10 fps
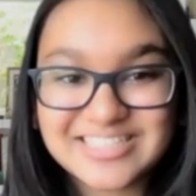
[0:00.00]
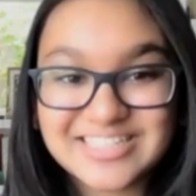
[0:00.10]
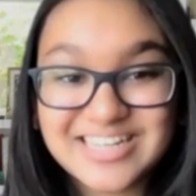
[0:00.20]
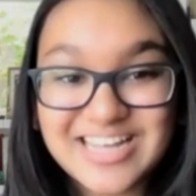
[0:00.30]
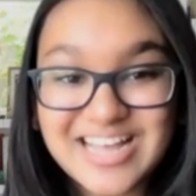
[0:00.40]

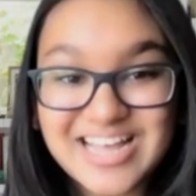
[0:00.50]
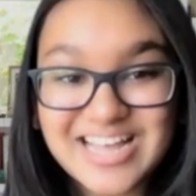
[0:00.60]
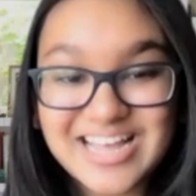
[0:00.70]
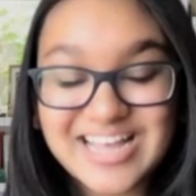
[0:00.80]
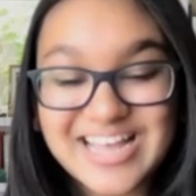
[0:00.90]

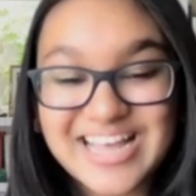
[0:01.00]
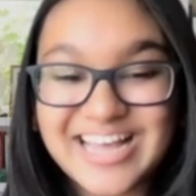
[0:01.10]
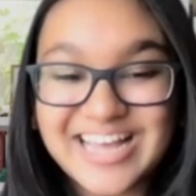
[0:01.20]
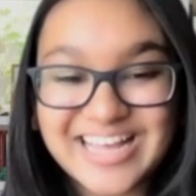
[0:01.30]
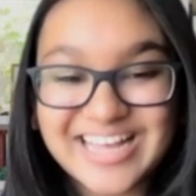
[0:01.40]

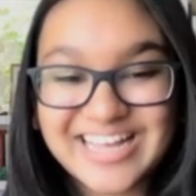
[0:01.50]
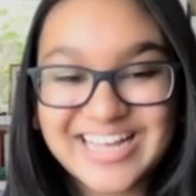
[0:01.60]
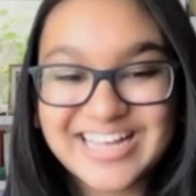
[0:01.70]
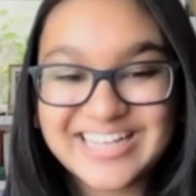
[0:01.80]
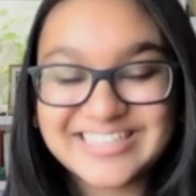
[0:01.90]

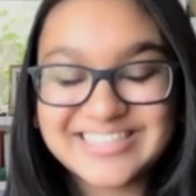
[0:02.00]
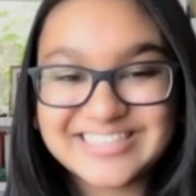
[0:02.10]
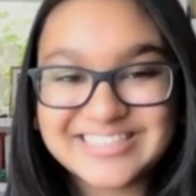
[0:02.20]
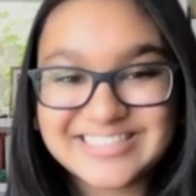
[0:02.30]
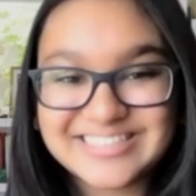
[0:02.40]

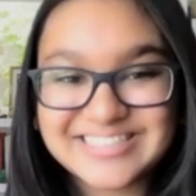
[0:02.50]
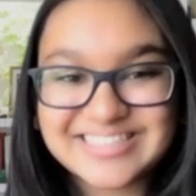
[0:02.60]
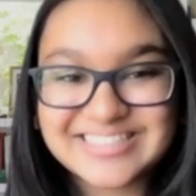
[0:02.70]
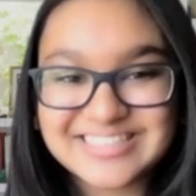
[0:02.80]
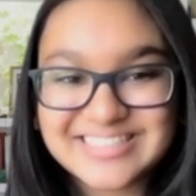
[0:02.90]

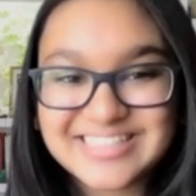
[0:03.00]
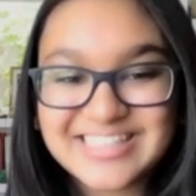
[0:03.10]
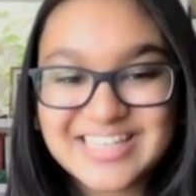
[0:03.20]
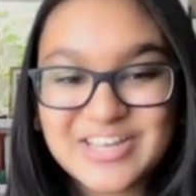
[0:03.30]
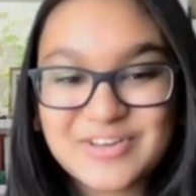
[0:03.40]

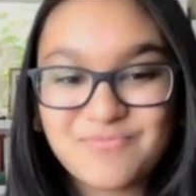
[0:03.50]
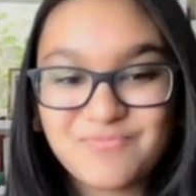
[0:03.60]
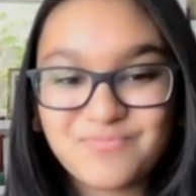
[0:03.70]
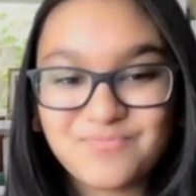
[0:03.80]
The person shown says nothing.